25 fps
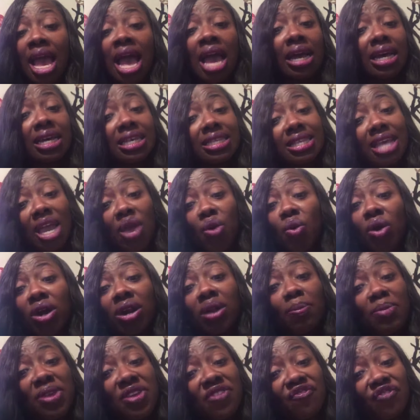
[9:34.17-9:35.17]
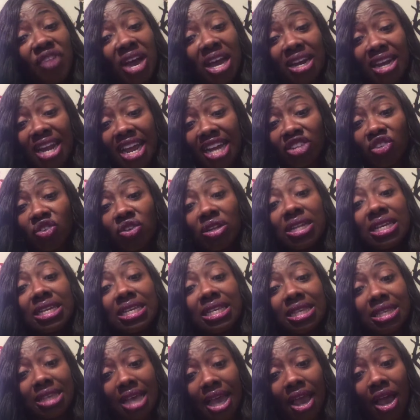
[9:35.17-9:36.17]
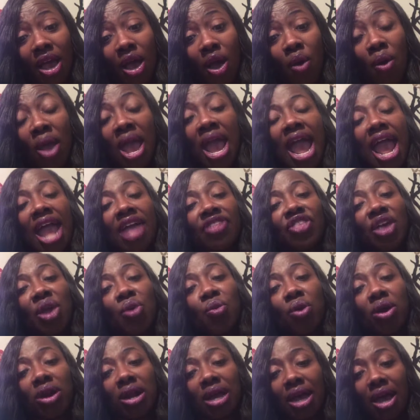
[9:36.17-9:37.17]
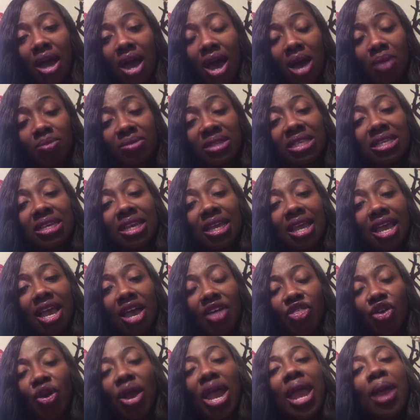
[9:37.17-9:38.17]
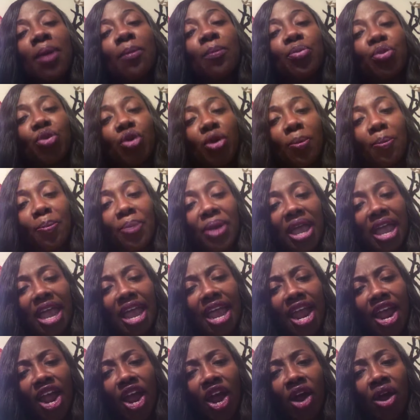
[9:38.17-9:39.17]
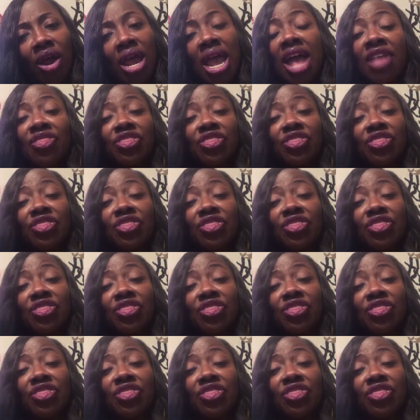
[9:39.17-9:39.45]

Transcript: because they want to be financially sound and they want to come together and prepare.